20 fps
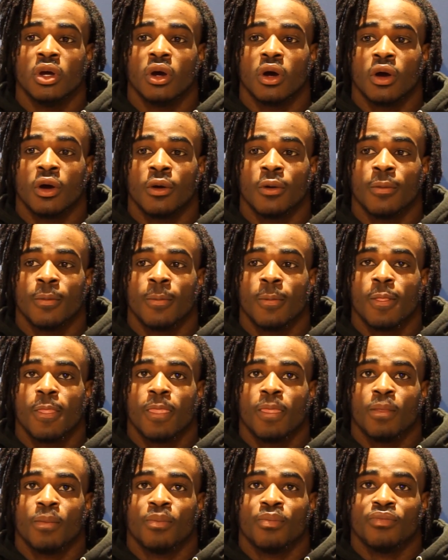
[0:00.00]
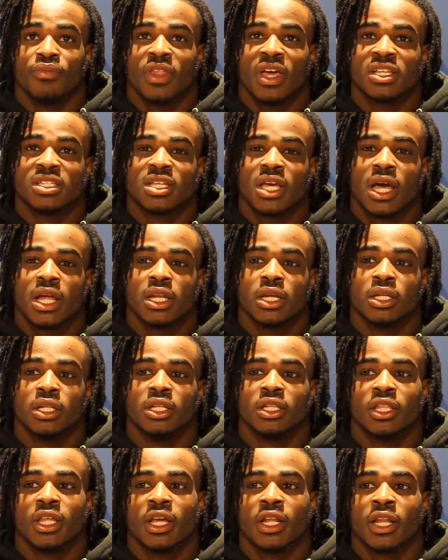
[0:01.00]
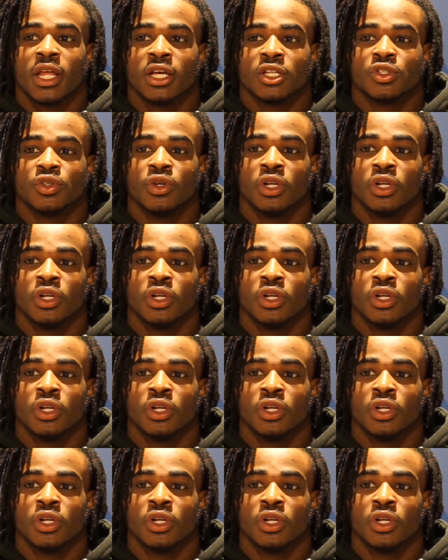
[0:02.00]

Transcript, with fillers: Um, that's kind of the thing that's